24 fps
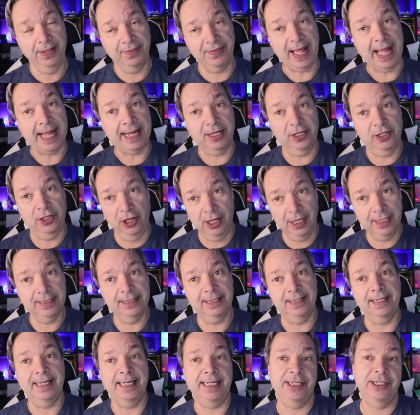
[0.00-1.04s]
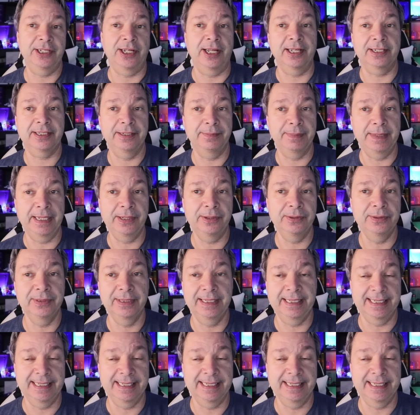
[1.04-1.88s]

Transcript: That gondola I talked about,